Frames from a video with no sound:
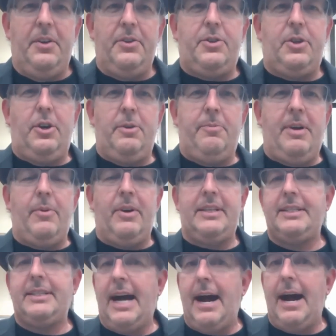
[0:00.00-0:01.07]
So you might want to
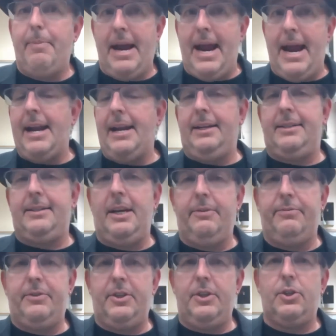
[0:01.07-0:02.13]
stop adding
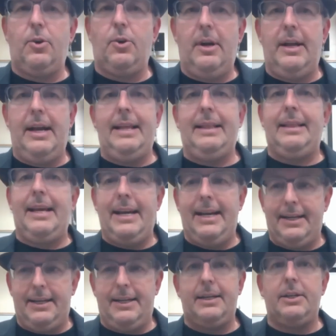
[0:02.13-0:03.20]
stuff to the soil and let
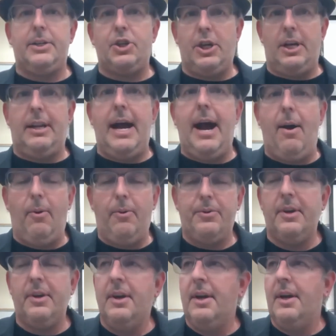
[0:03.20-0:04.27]
it chill out.
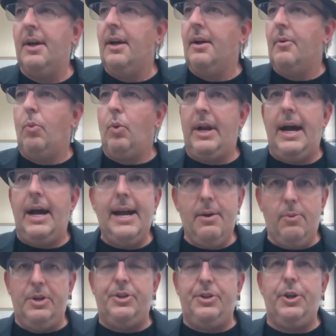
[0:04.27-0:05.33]
What I
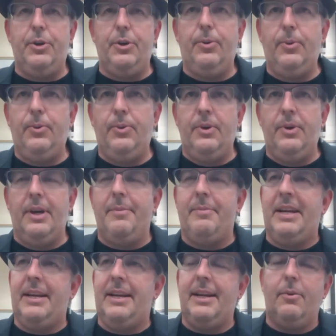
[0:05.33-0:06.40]
would do, I
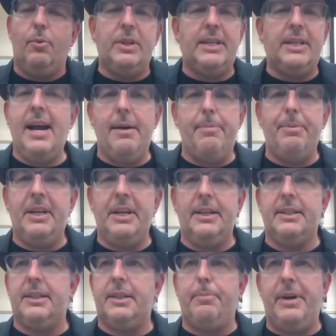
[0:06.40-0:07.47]
mean, what's happening
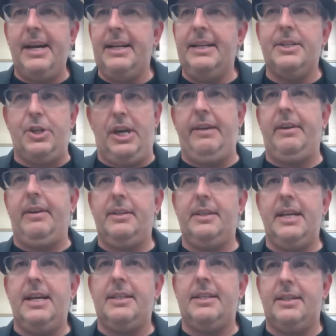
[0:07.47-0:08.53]
is the pine shavings.
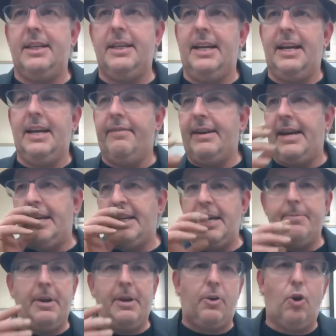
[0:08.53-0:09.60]
Yes, they have
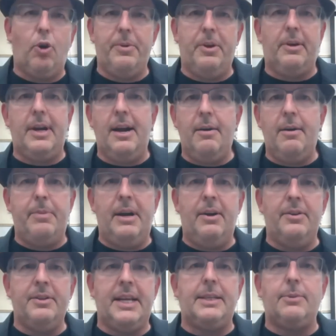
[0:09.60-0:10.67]
antimicrobial
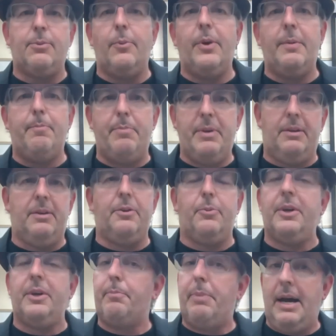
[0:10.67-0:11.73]
compounds. That's what we build
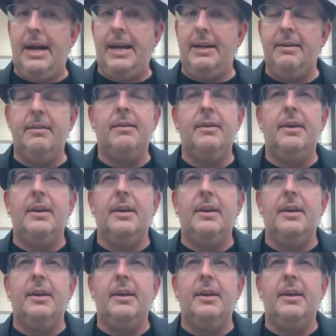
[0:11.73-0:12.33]
with pine.